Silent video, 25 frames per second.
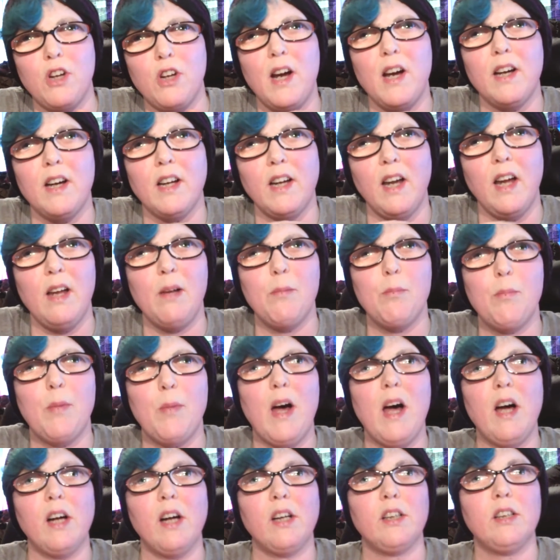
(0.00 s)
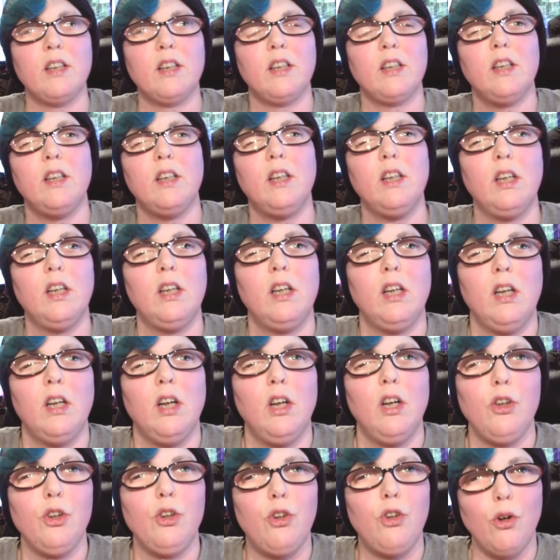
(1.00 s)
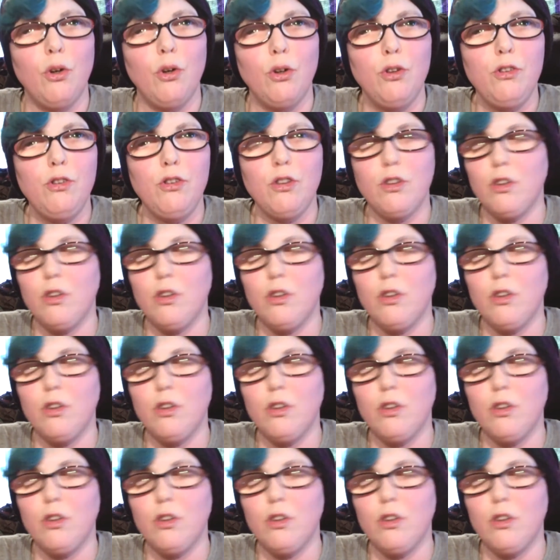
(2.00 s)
and that came back good.